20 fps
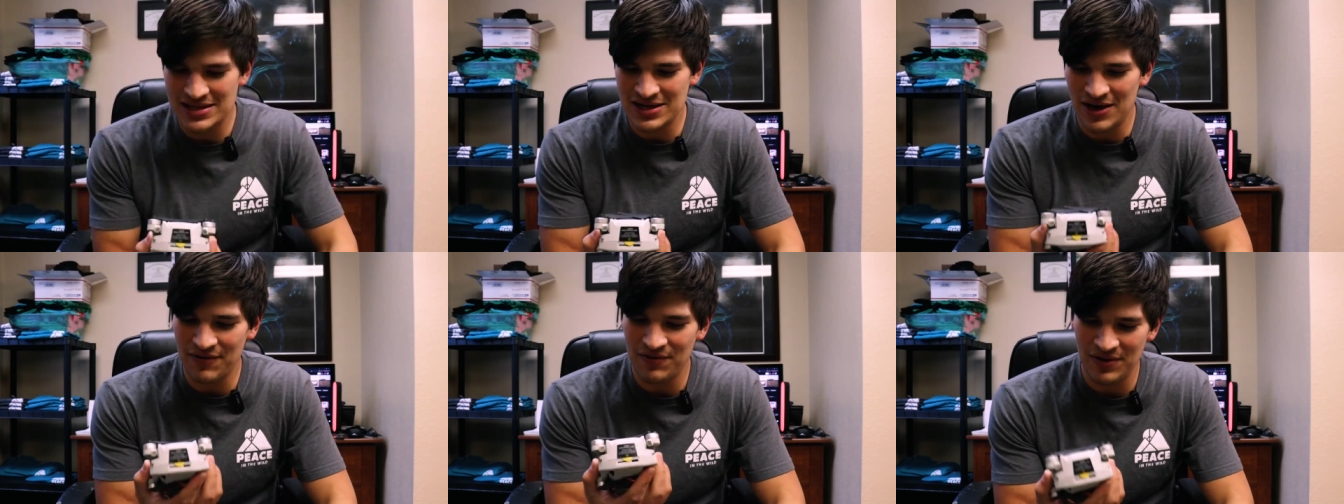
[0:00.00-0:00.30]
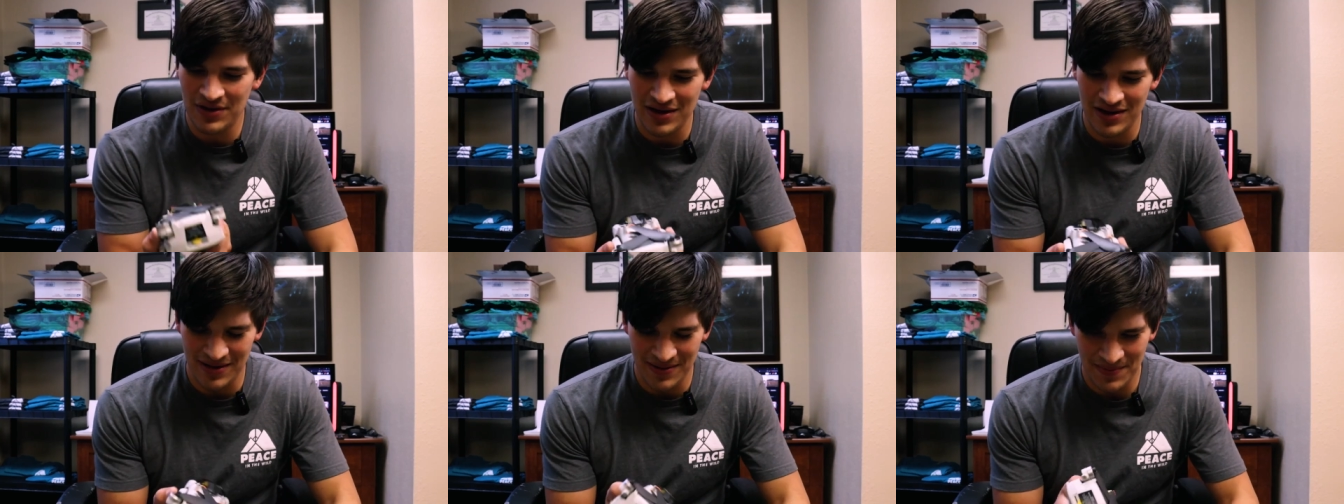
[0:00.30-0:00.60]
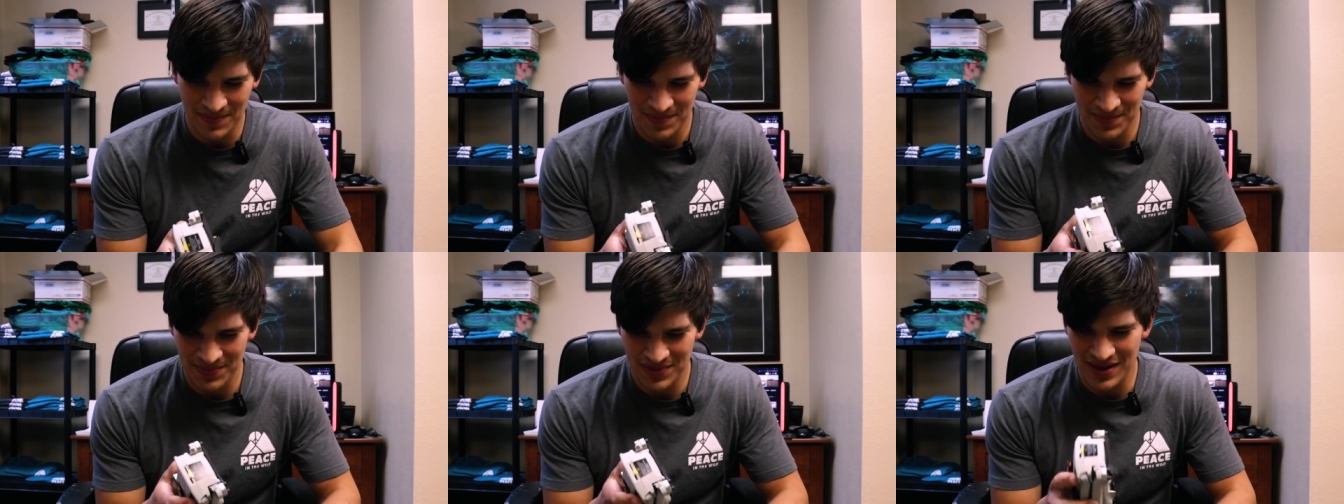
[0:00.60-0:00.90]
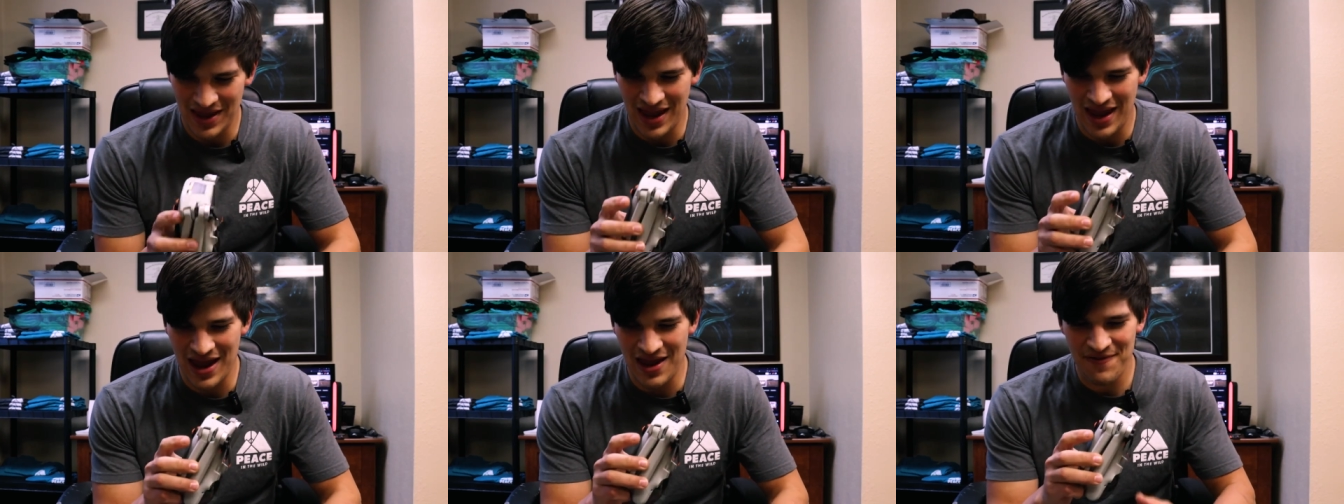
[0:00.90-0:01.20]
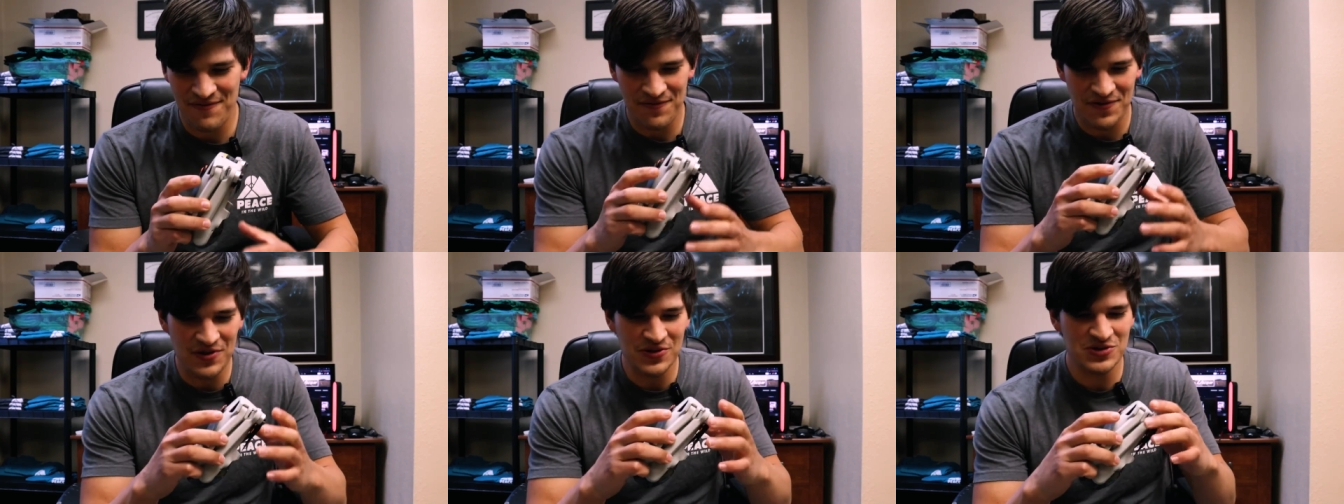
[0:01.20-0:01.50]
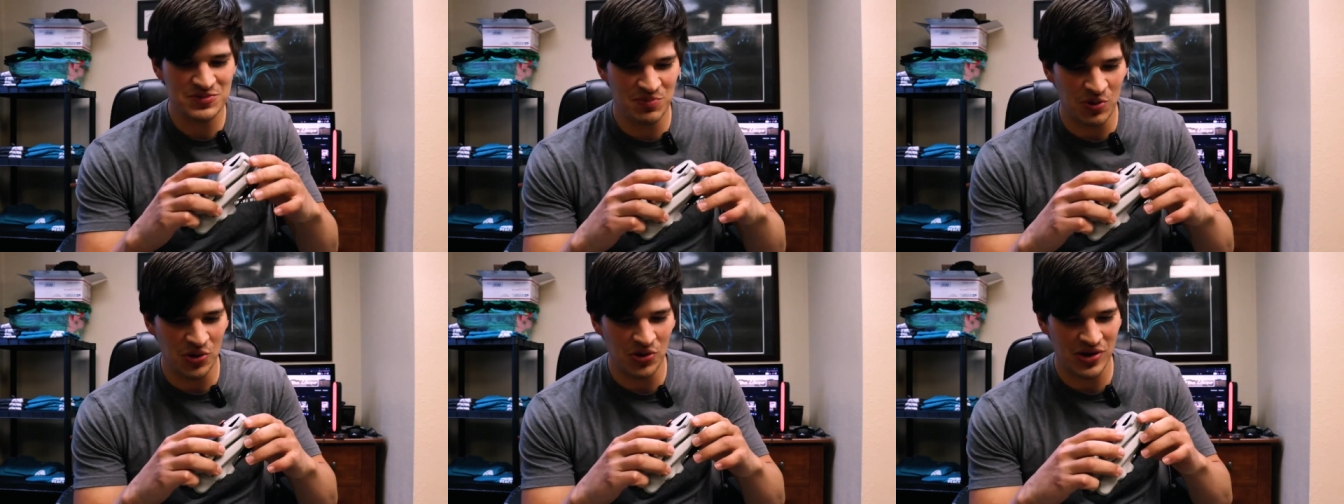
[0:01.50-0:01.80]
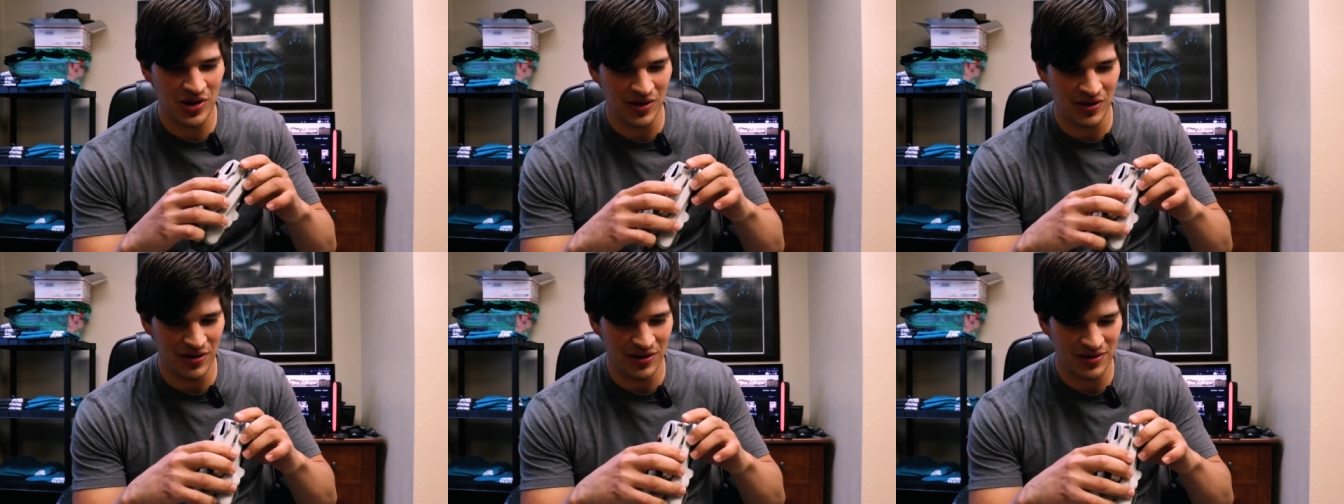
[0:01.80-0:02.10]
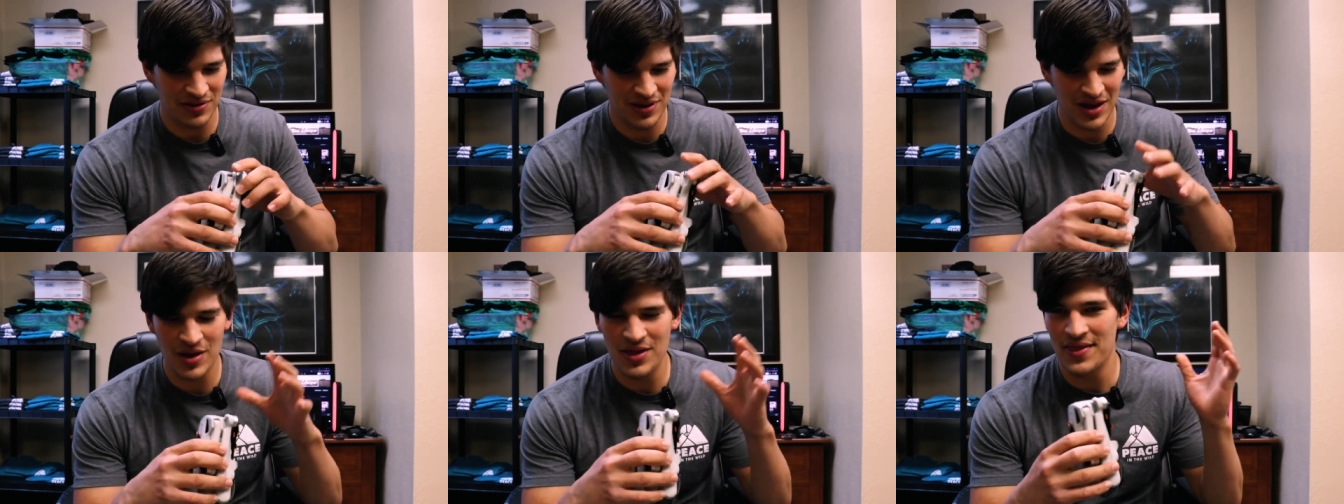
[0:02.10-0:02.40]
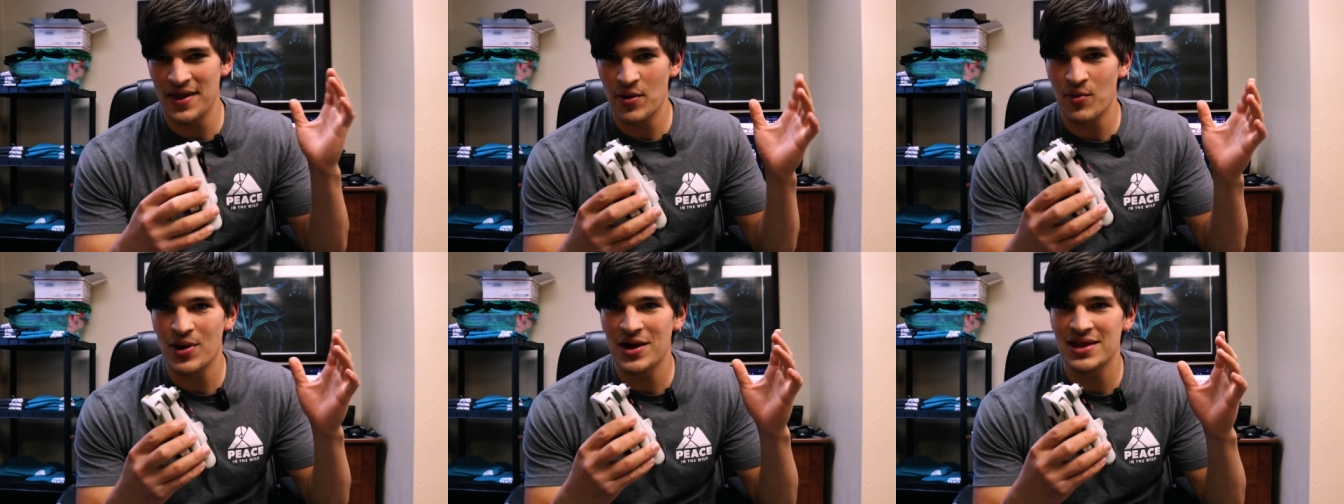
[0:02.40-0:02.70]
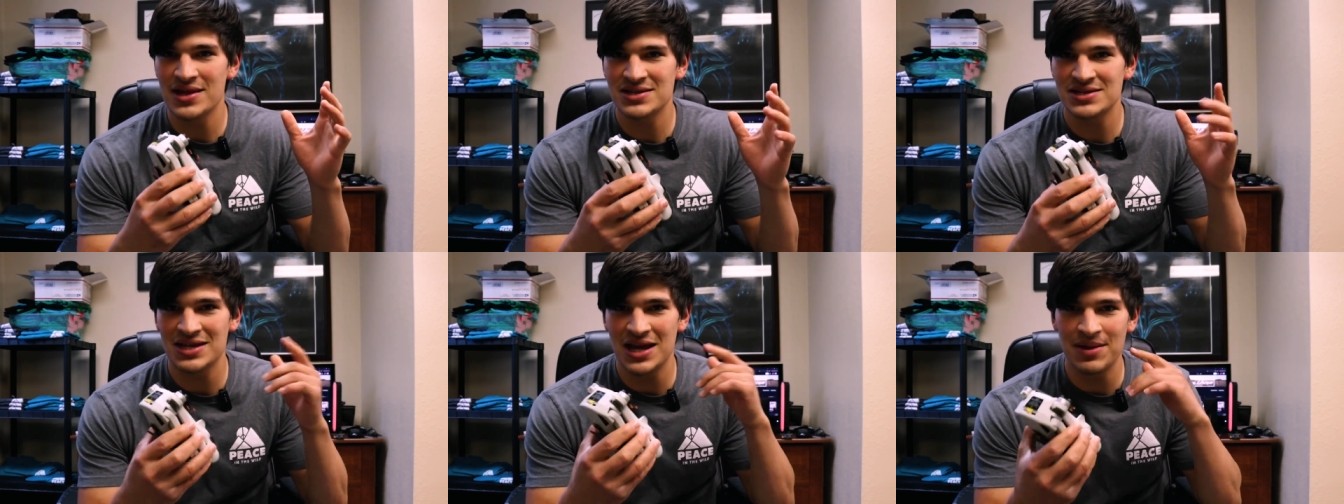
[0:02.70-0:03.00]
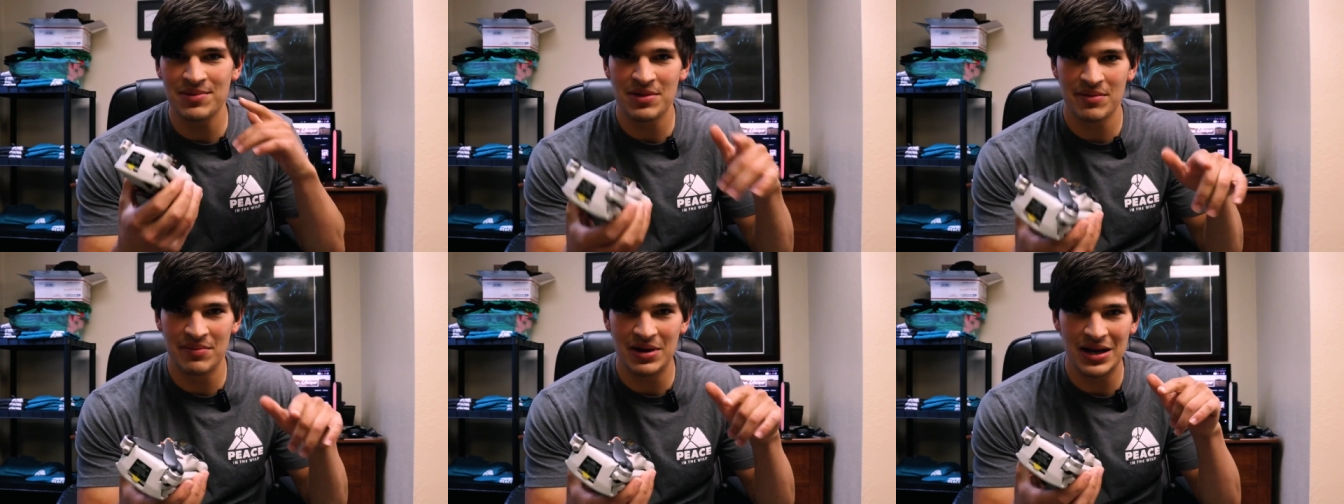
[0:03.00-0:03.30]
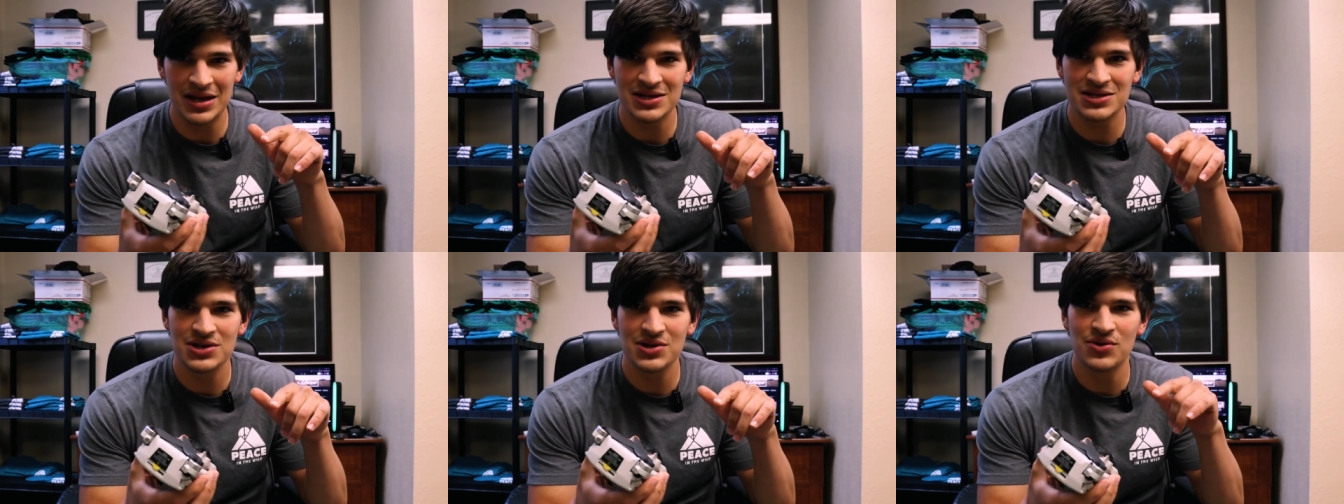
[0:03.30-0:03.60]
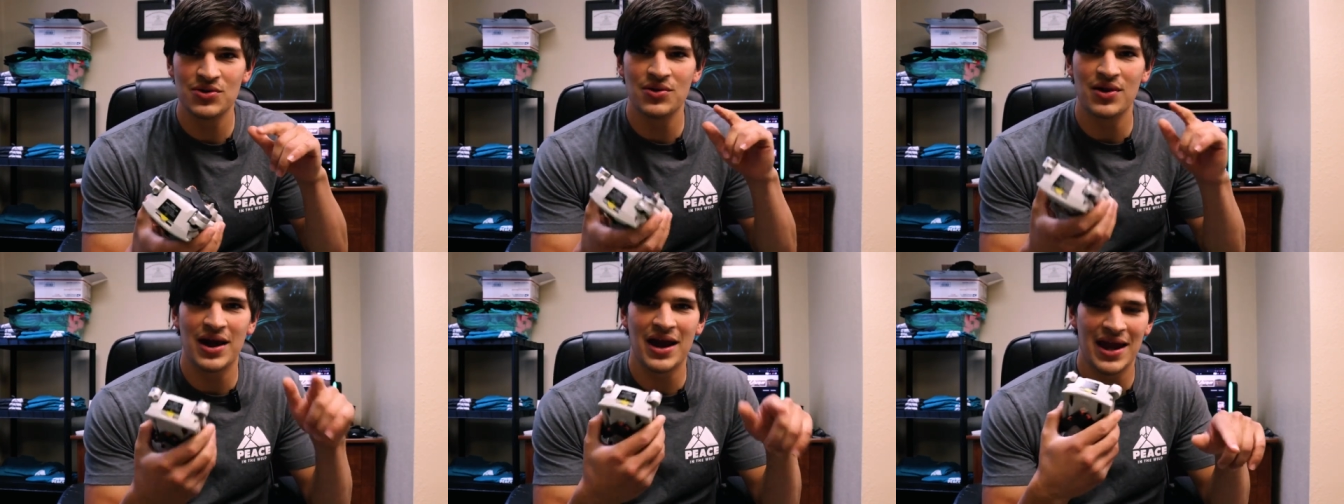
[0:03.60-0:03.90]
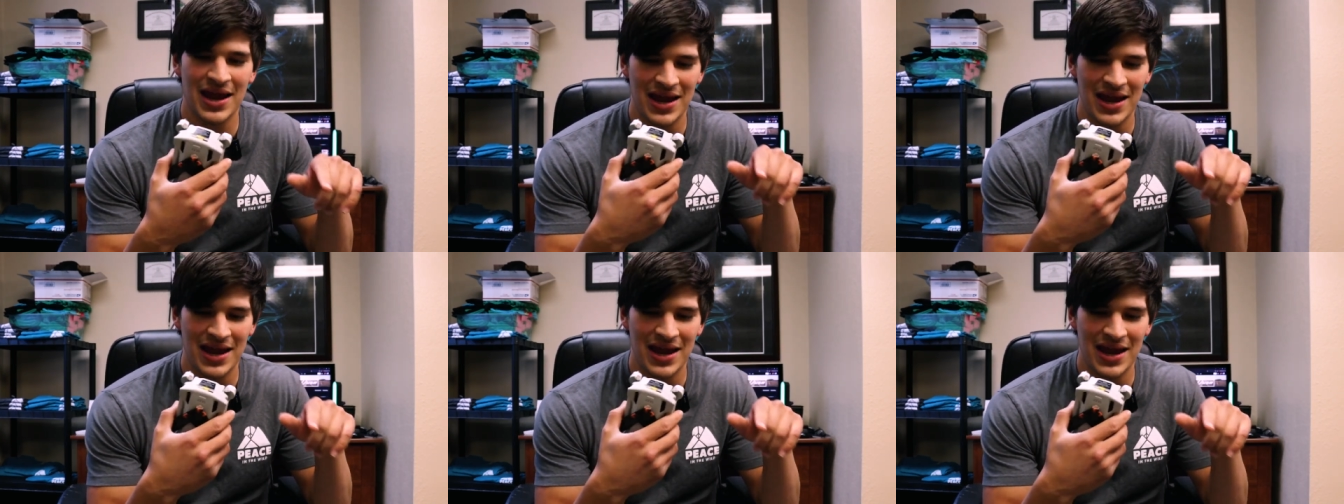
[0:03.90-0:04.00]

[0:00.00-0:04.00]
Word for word: It definitely, it feels bulkier. They, they weigh the same, the Mini 2